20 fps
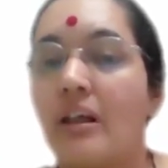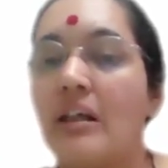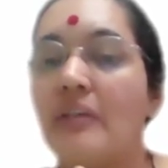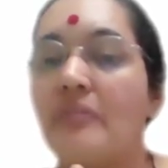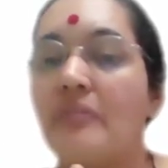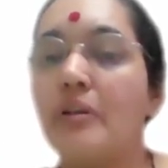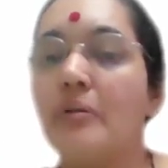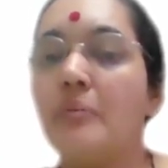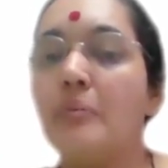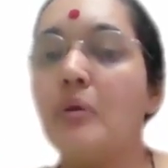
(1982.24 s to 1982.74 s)

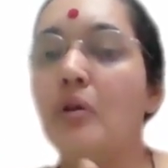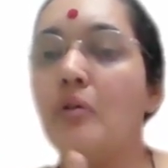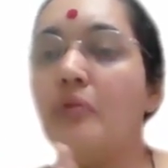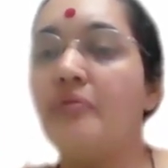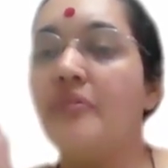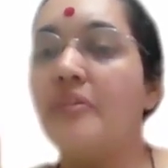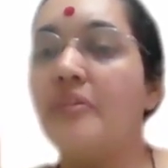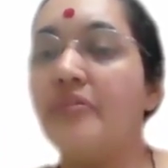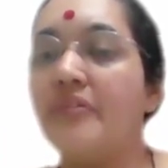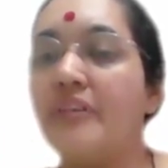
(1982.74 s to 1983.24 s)
If you
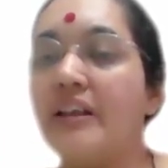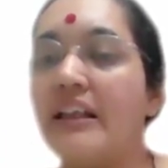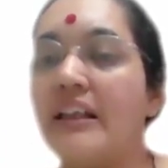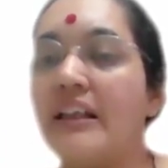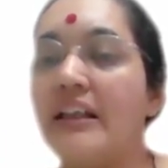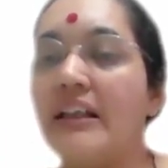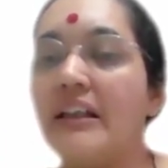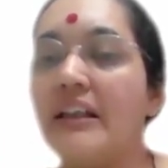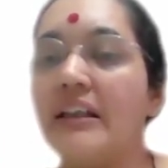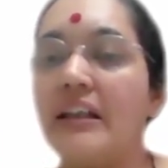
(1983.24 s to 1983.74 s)
move
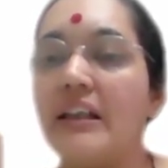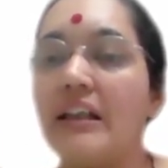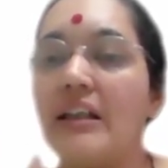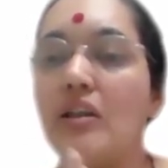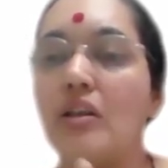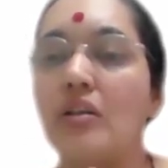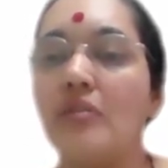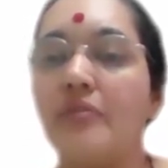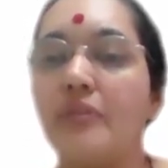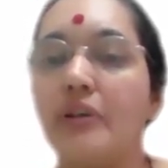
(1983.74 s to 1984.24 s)
15
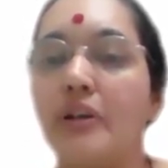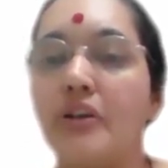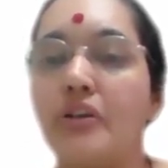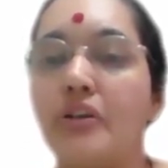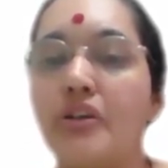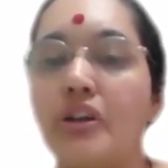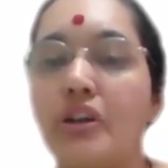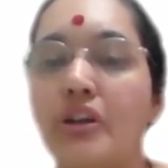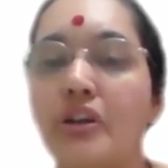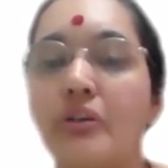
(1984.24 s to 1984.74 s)
degrees of
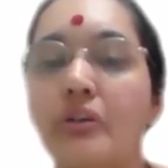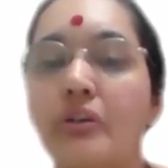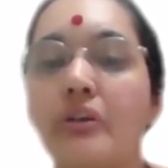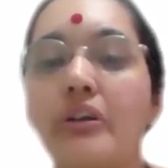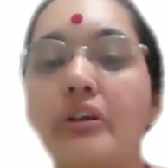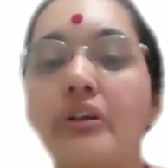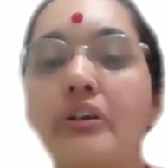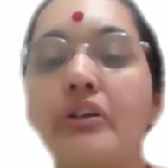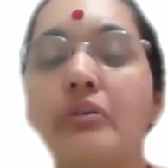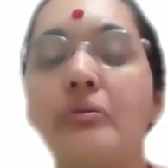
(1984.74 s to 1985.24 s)

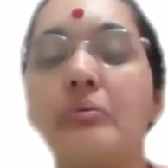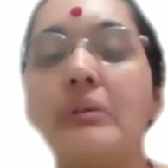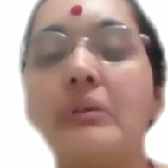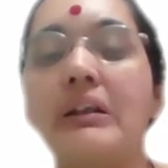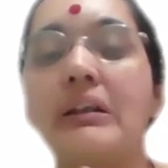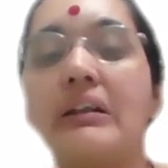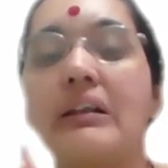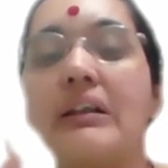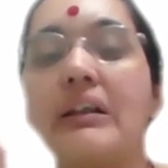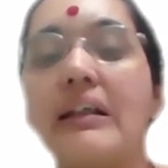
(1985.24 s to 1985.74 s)
longitude, you
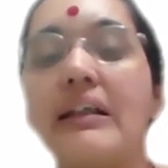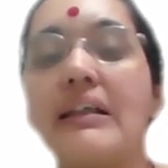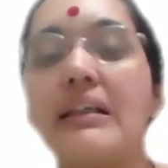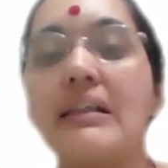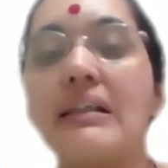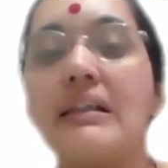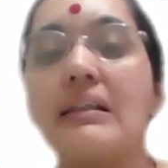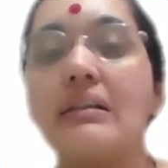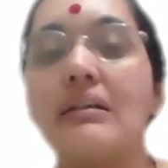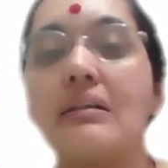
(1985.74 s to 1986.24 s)

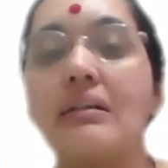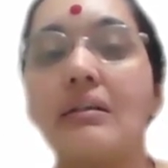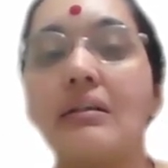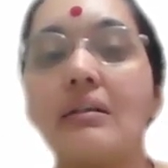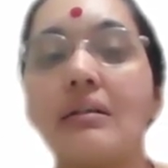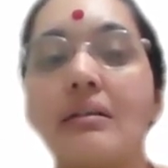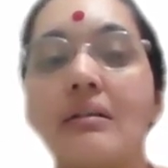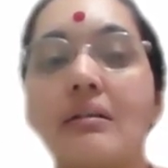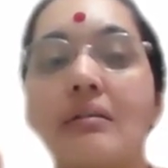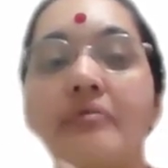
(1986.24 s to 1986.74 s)
increase
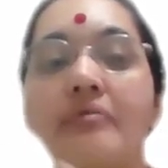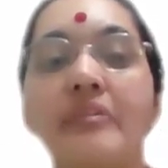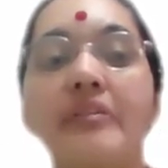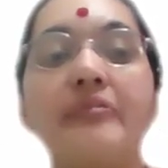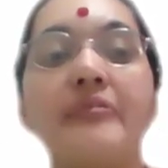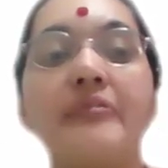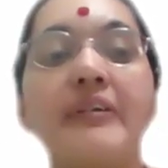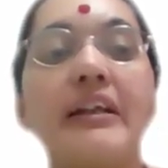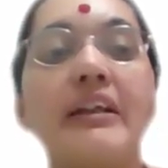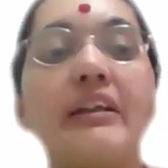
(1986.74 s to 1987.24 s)

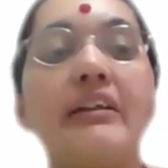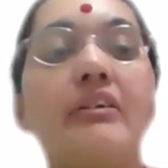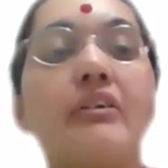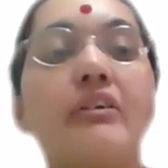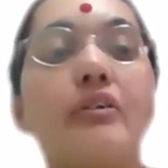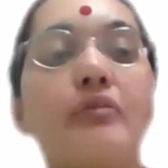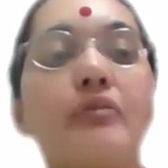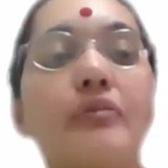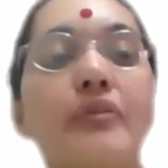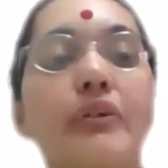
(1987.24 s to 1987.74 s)
15
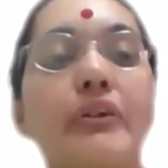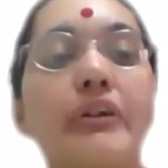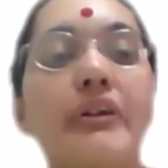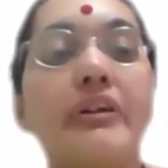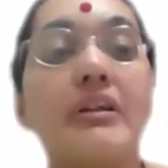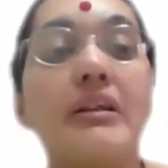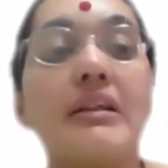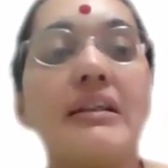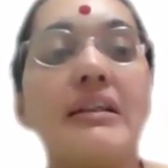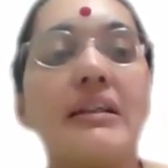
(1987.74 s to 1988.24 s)
into 4,
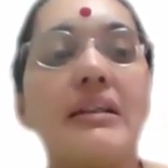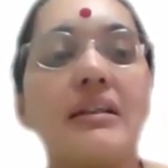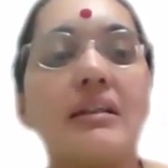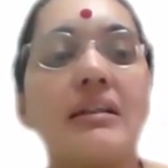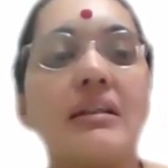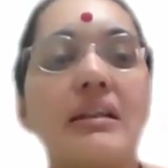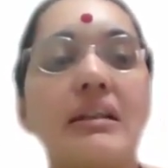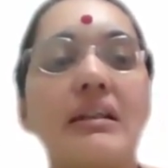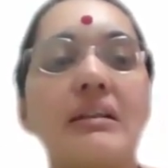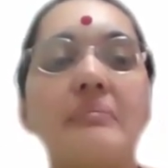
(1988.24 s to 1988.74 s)

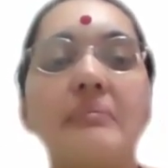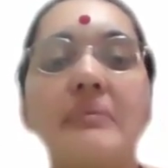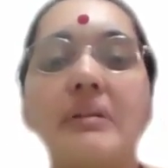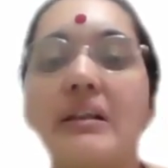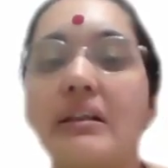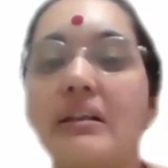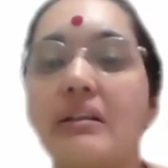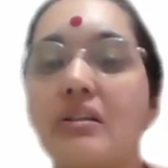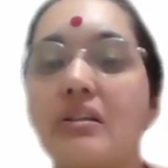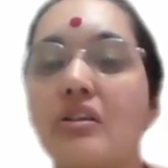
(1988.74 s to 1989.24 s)
60
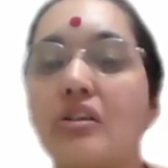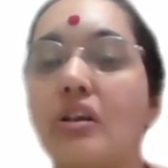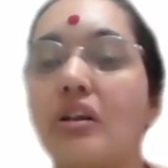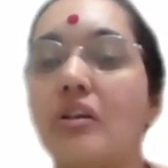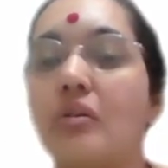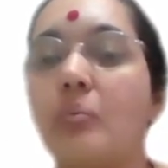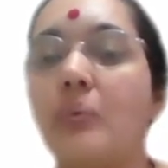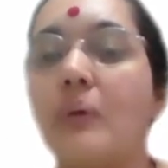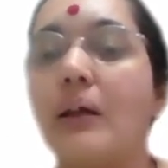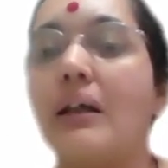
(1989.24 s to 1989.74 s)
minutes
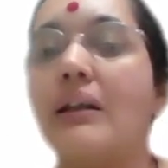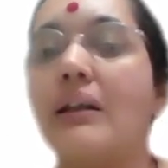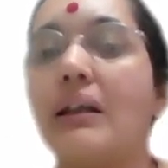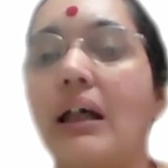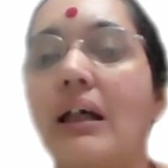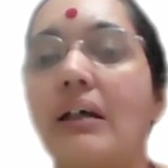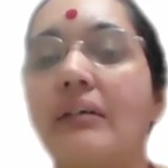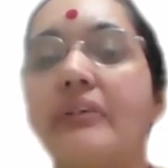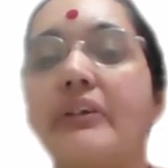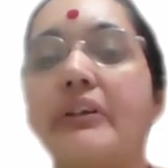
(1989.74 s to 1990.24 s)
or 1
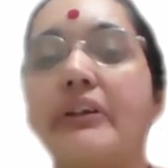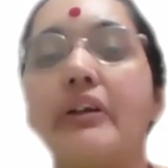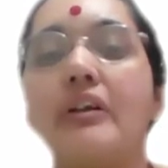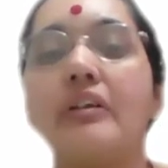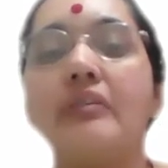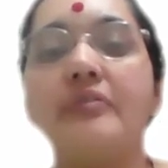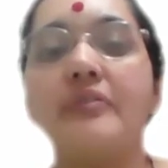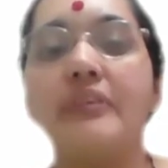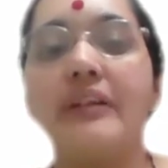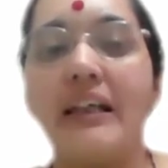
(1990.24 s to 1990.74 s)
hour
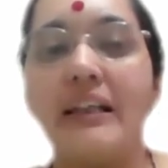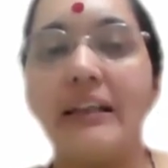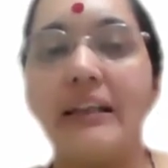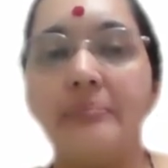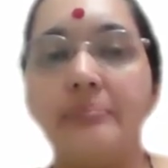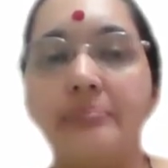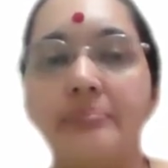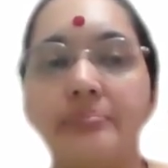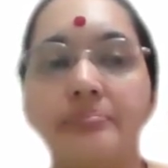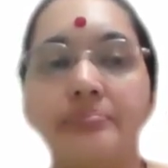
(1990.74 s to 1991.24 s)
of
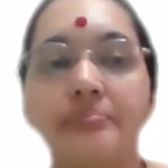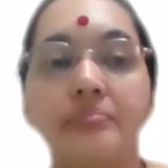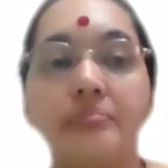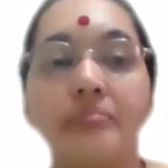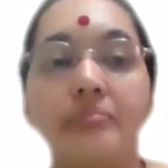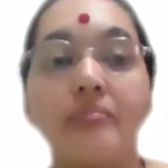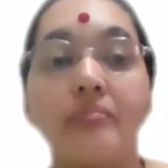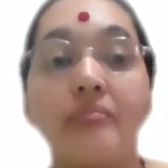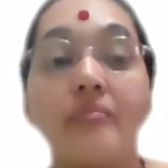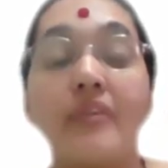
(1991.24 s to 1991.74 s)
time.
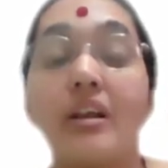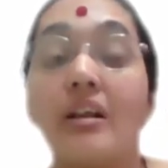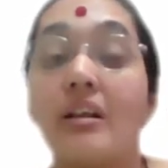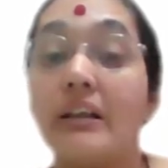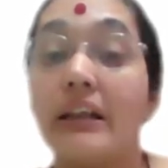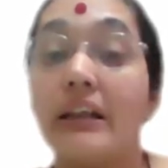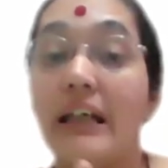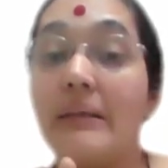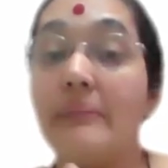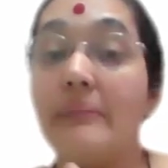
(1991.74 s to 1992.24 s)

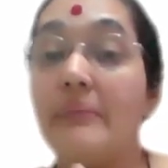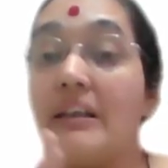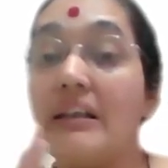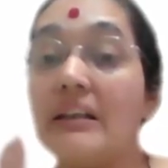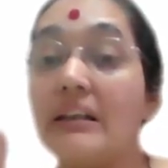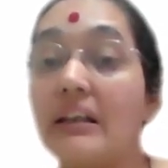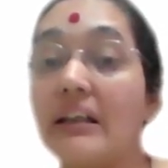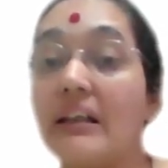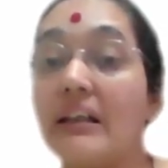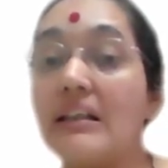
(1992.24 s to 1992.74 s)
Time
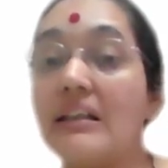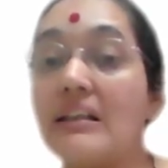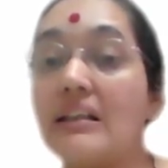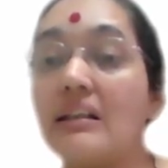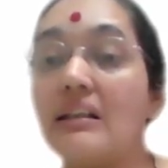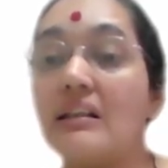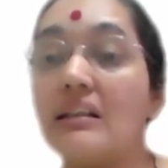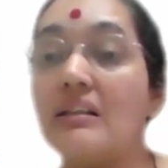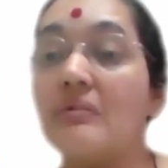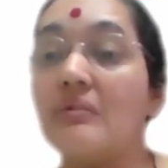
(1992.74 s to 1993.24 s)

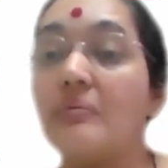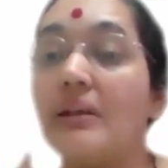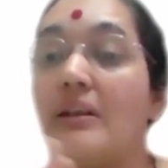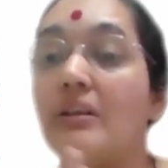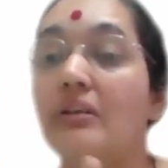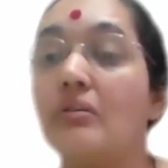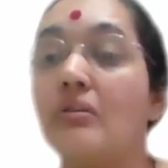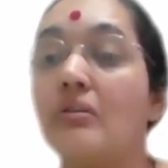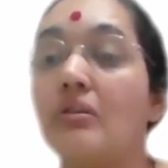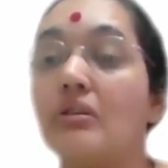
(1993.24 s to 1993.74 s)
increases
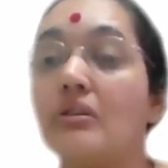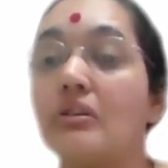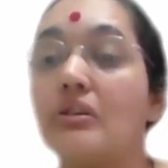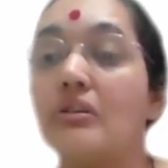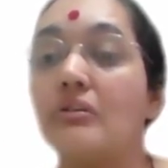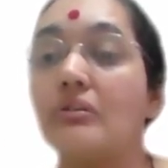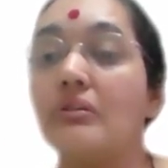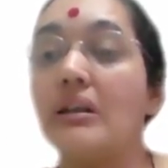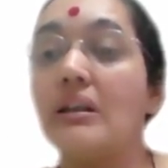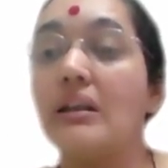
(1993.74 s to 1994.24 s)
when you go
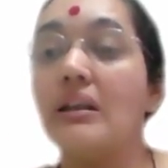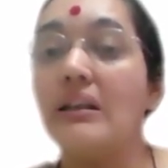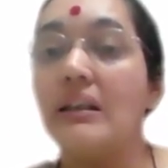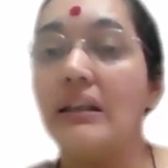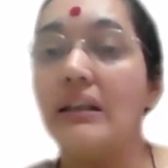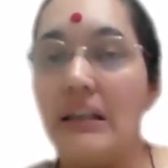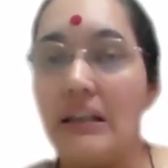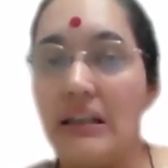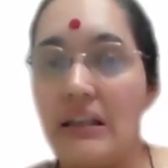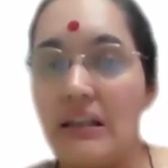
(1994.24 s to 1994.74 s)
to the
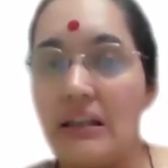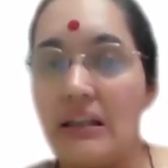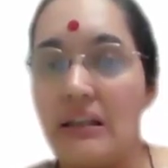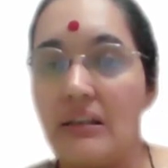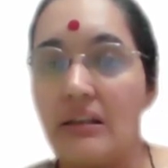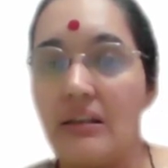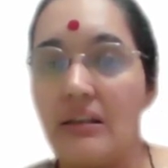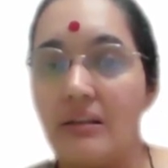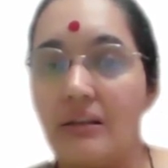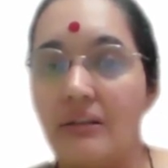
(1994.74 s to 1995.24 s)

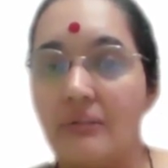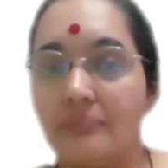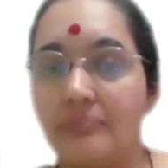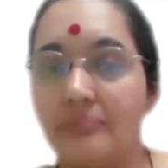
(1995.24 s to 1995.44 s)
east.